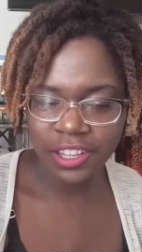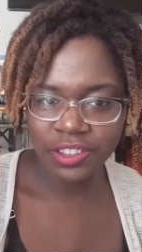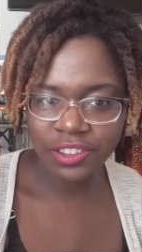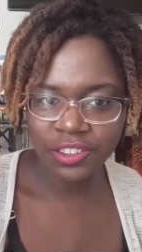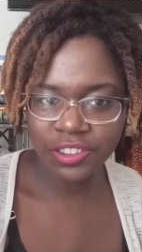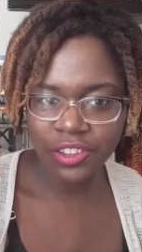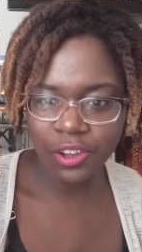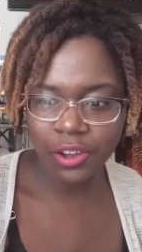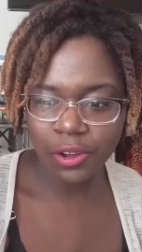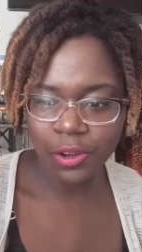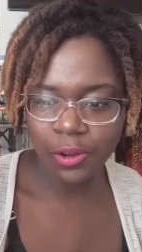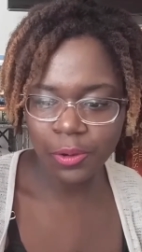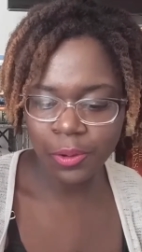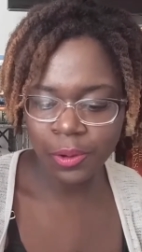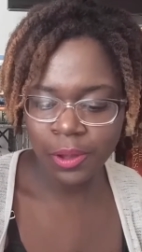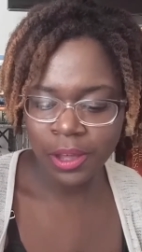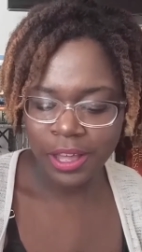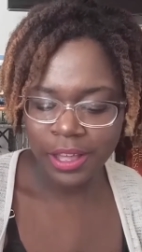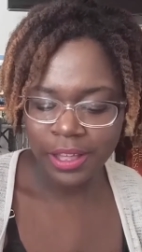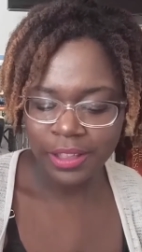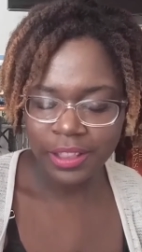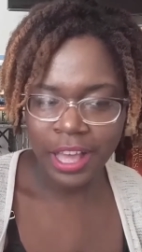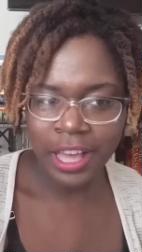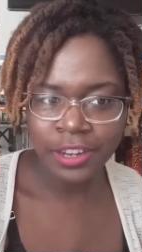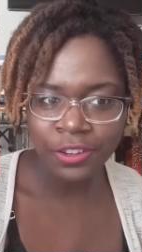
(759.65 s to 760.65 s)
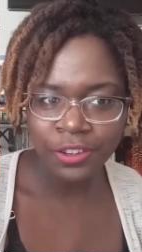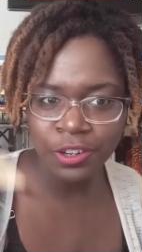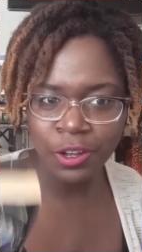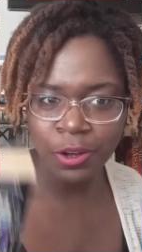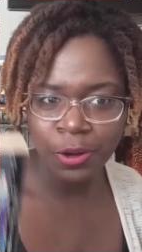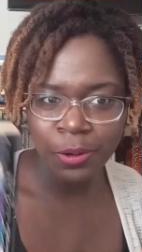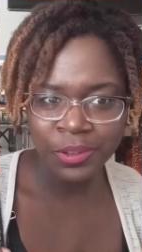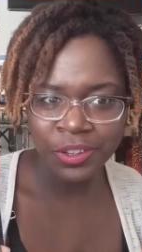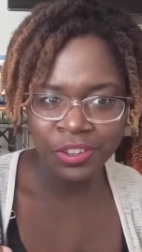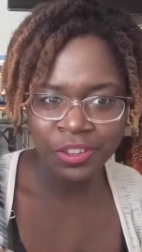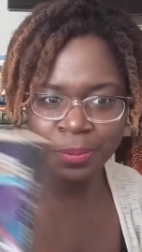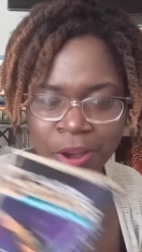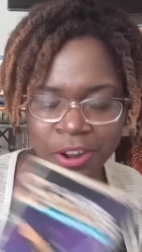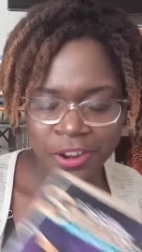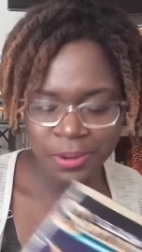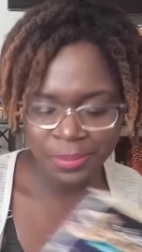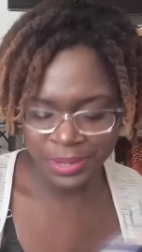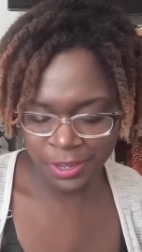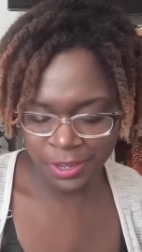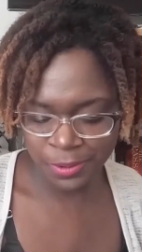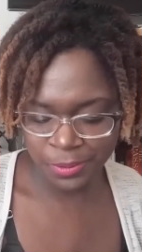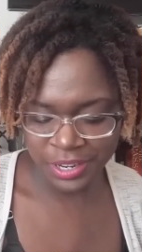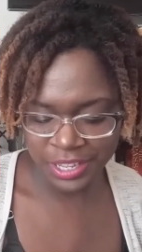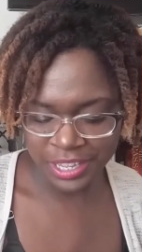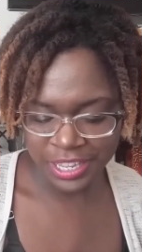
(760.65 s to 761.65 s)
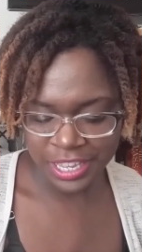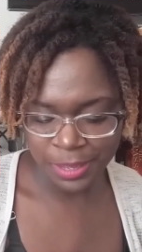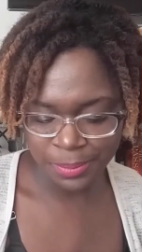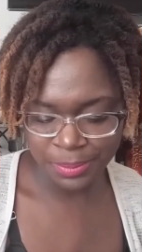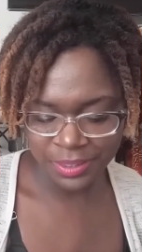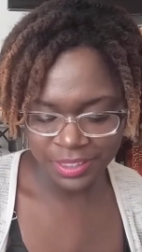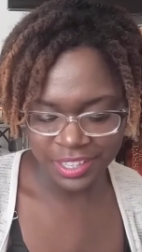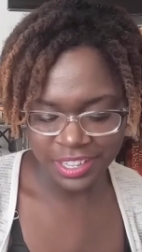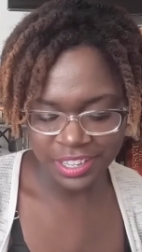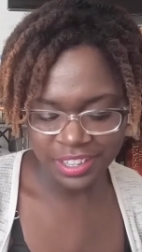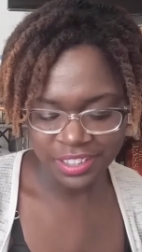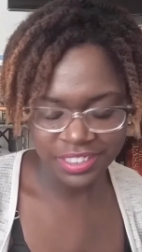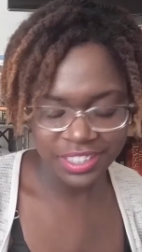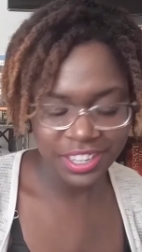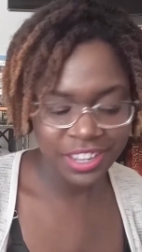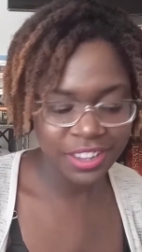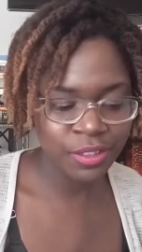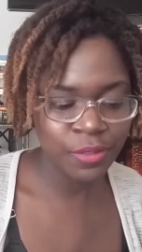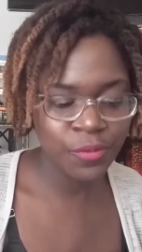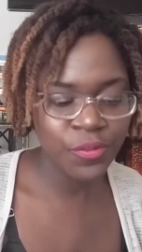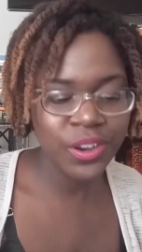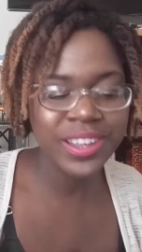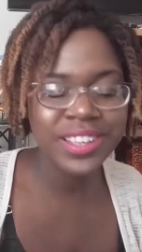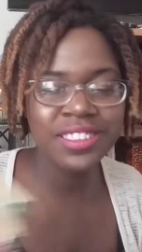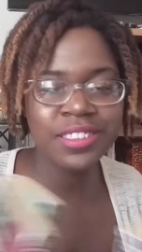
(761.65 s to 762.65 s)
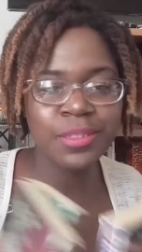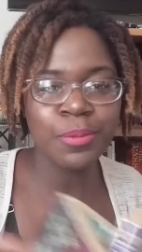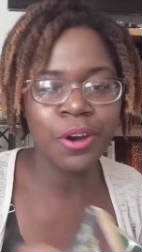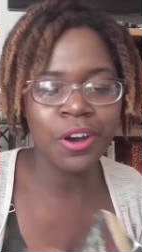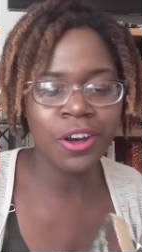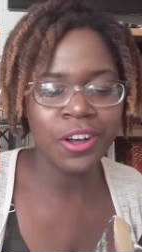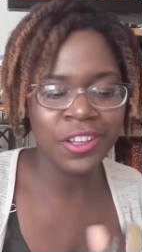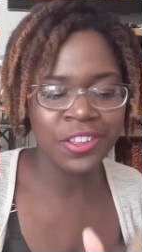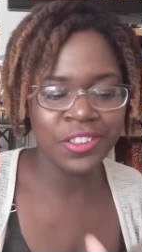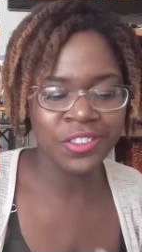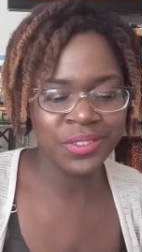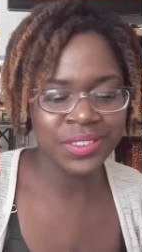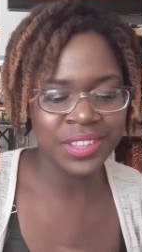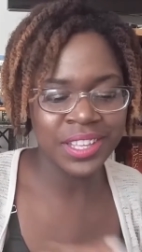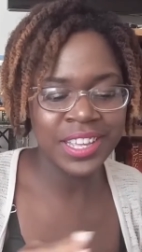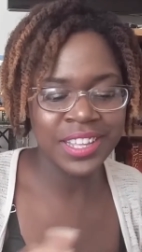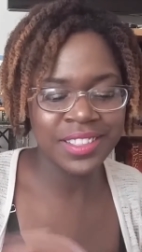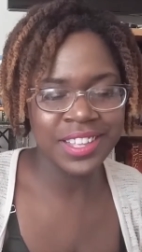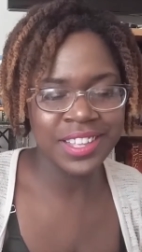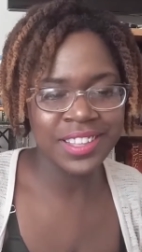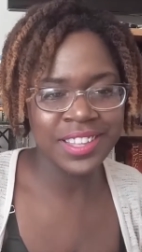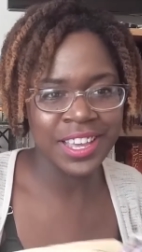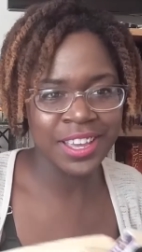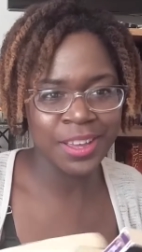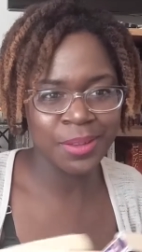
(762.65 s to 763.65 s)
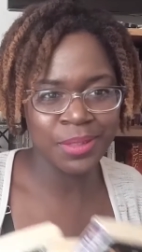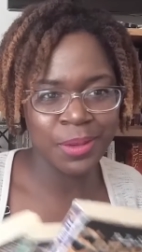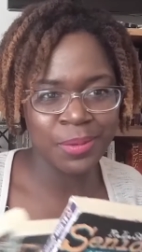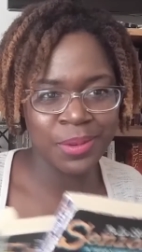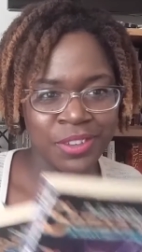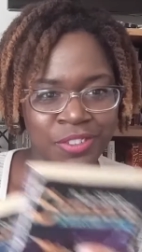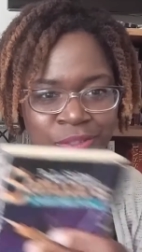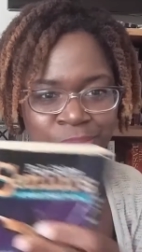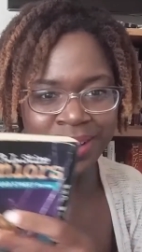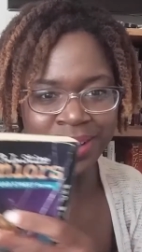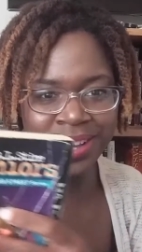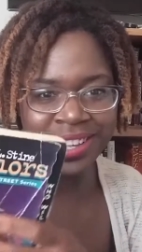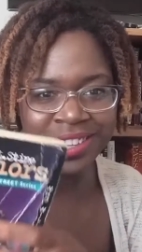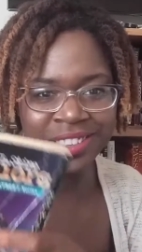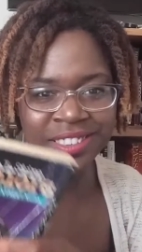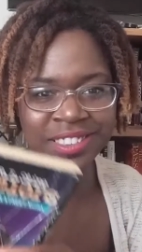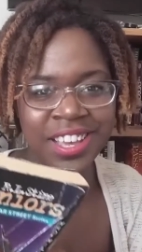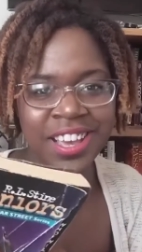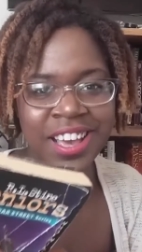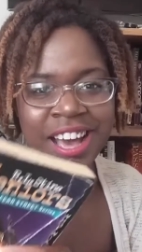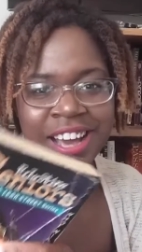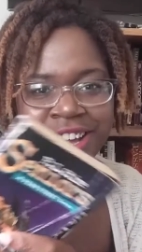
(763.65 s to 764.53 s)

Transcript: So I don't know. There's a part of me that want to keep these. They, are very small, so it's not like they take up that much space.